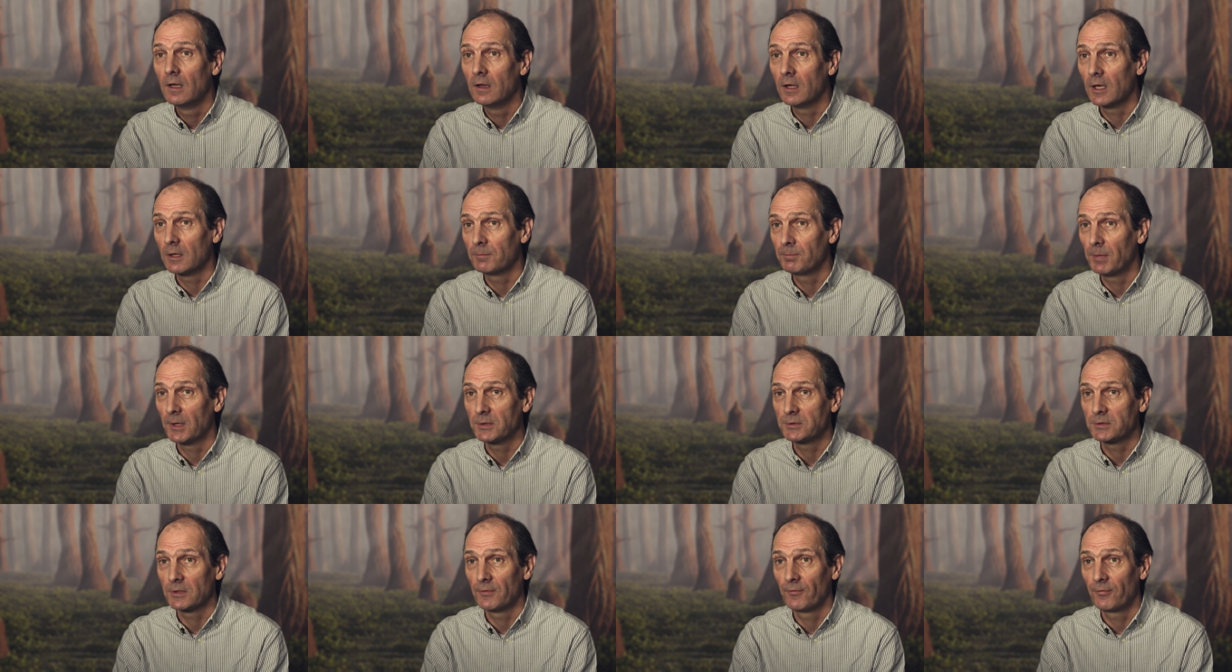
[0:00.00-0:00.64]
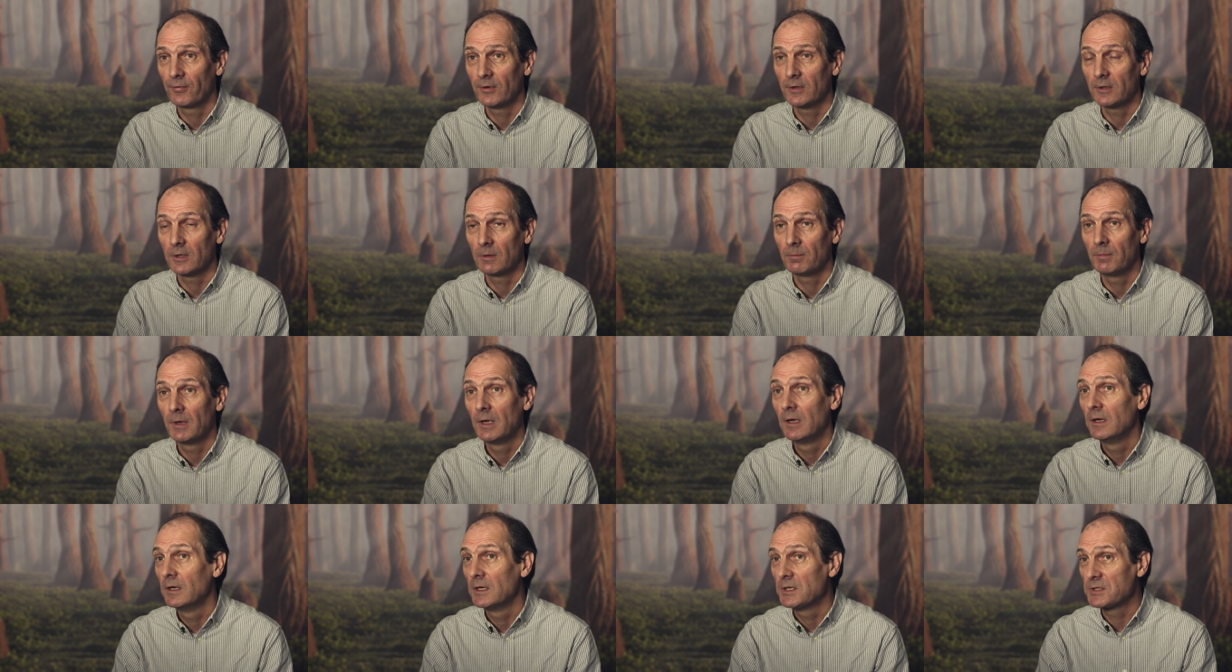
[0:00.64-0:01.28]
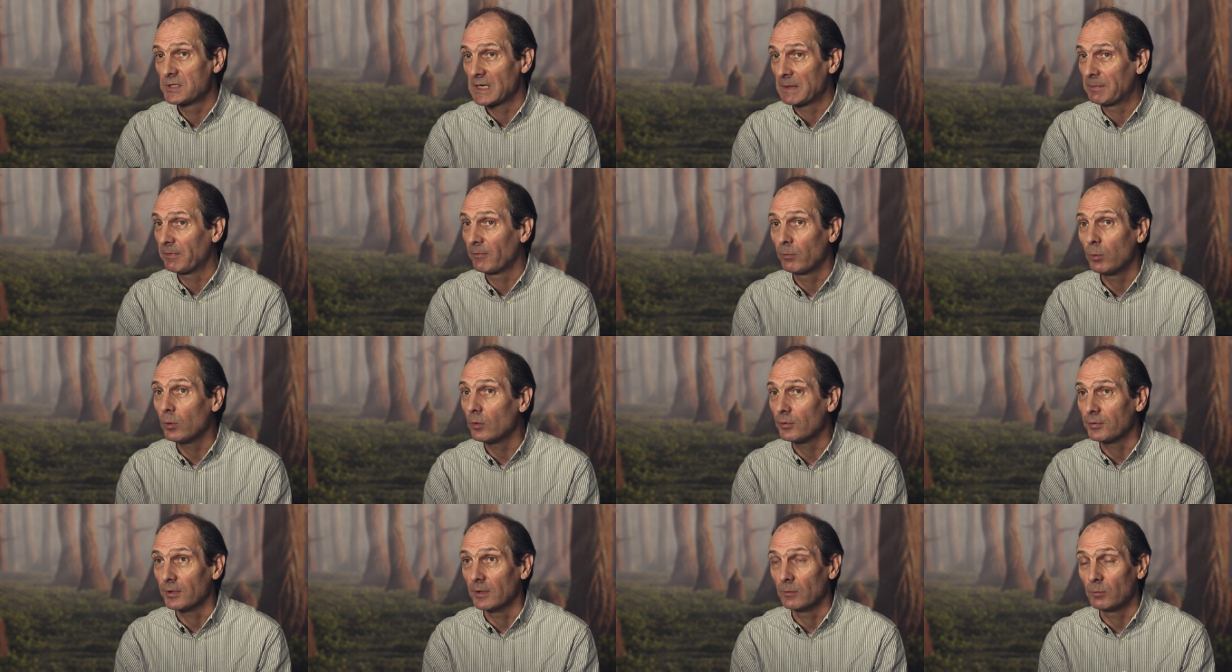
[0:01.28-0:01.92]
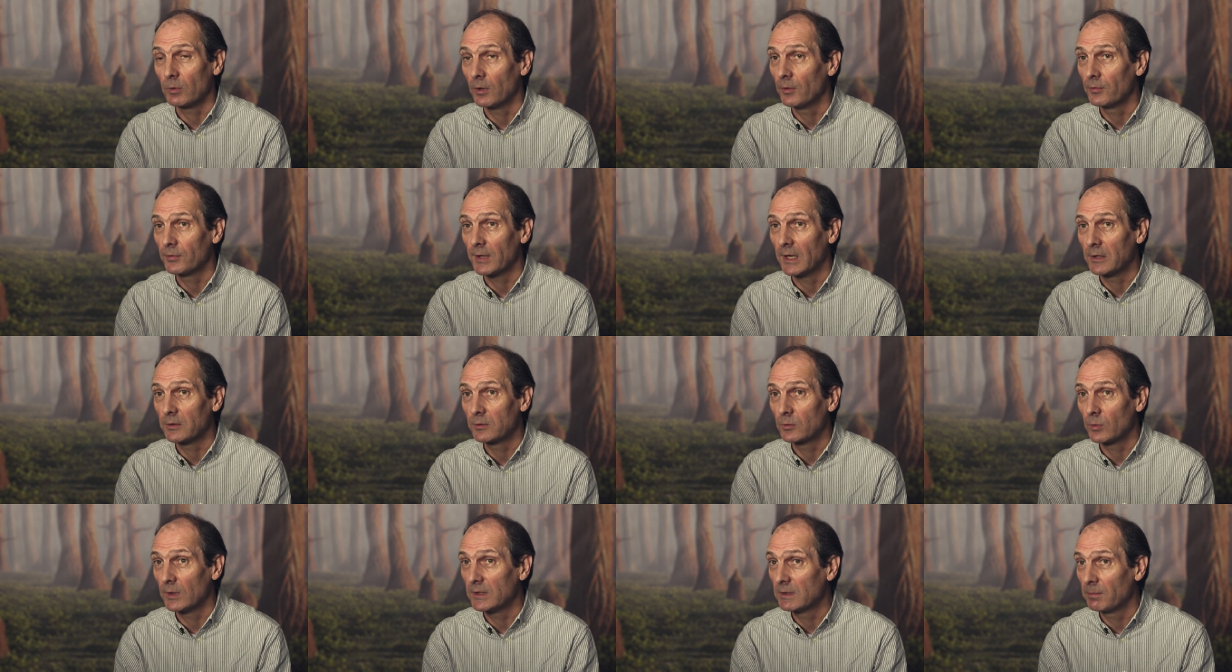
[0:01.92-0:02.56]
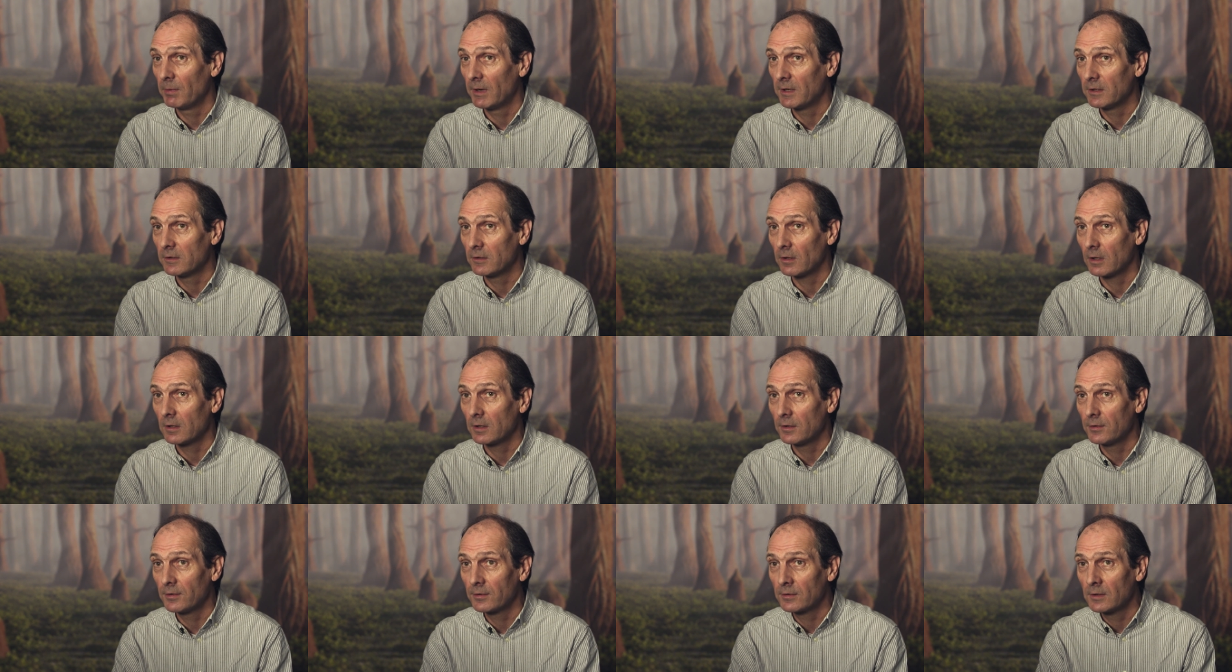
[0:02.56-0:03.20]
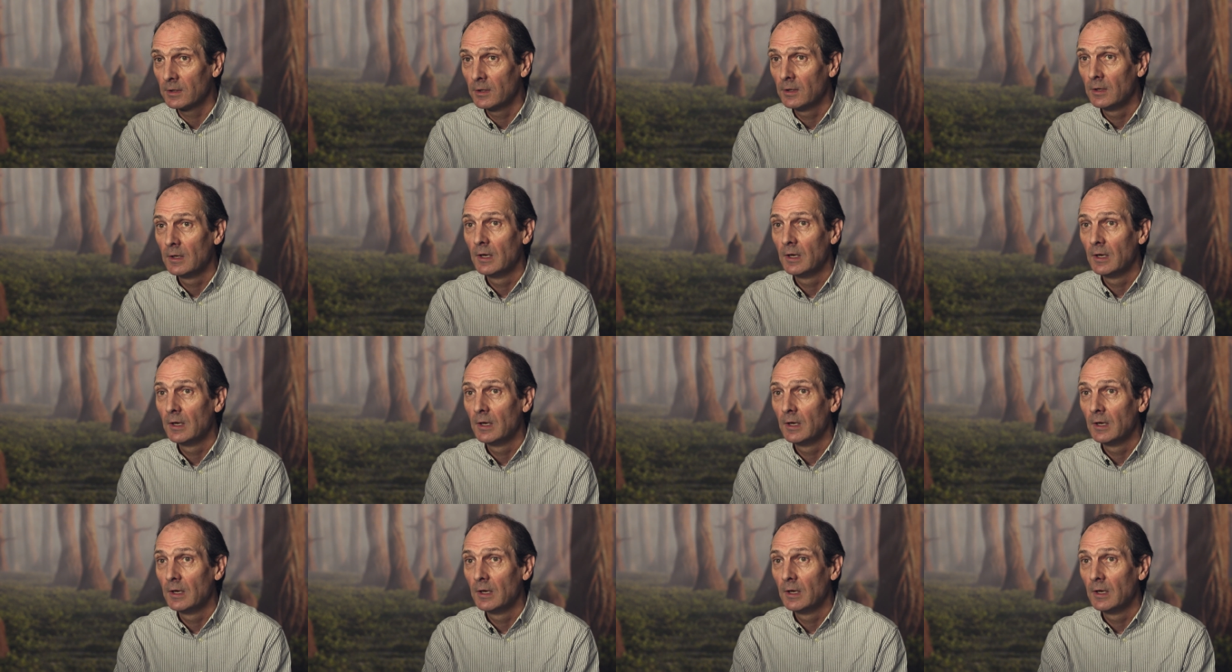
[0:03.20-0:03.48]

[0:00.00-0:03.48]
low budget film shape of water what was that 20 million dollars